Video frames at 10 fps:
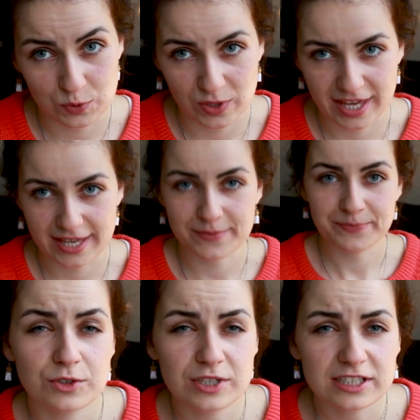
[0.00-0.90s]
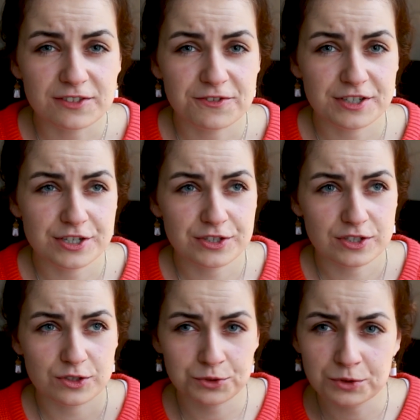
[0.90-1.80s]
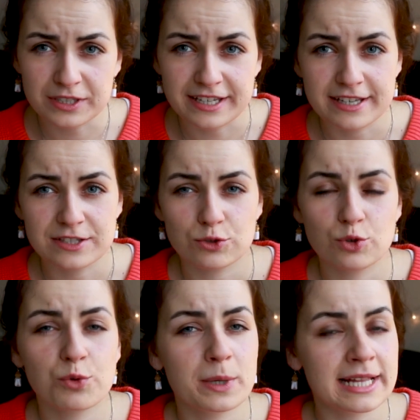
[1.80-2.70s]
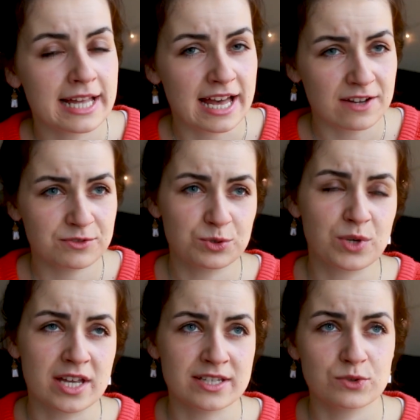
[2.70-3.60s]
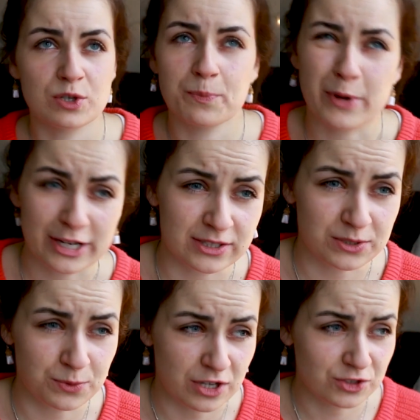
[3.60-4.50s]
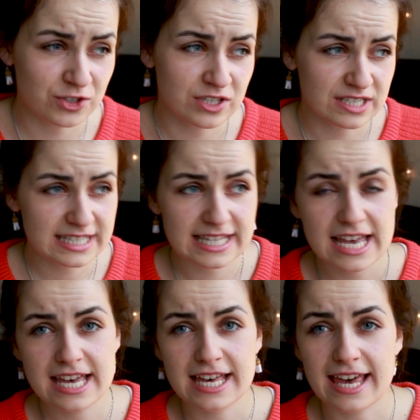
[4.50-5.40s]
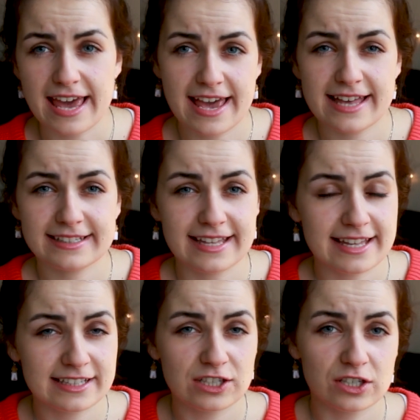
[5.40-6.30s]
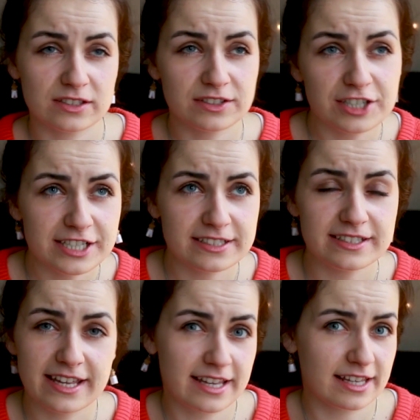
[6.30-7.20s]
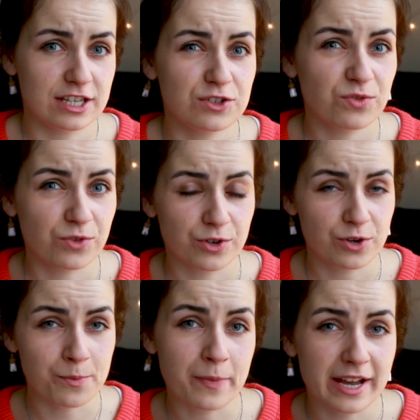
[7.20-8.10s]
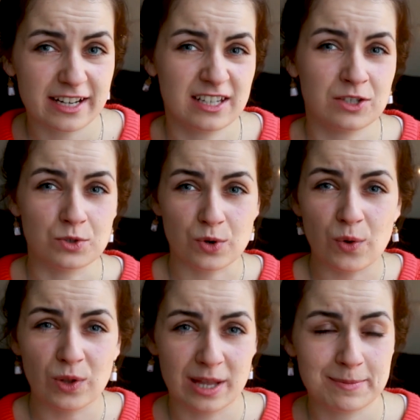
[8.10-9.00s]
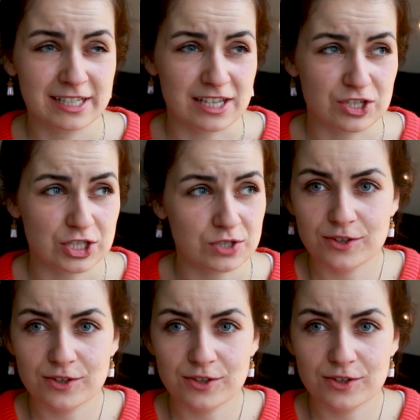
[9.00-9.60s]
UK. During the first 2 days, you will have to answer practice questions, and then the 3rd day is for compiling your whole application.